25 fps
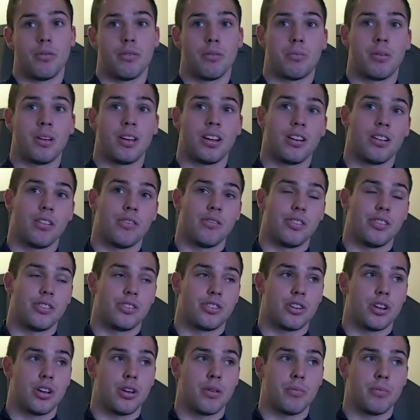we played over in
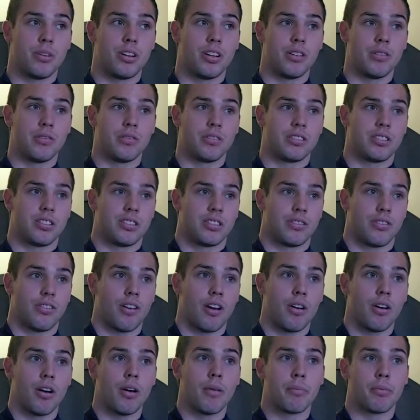Germany, it was just
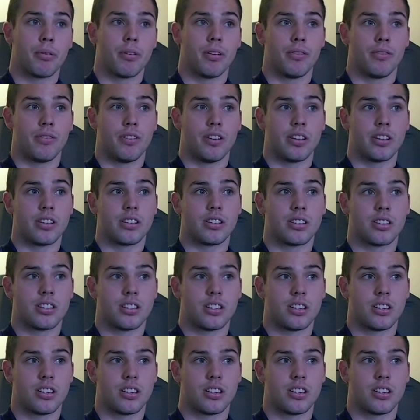felt a privilege,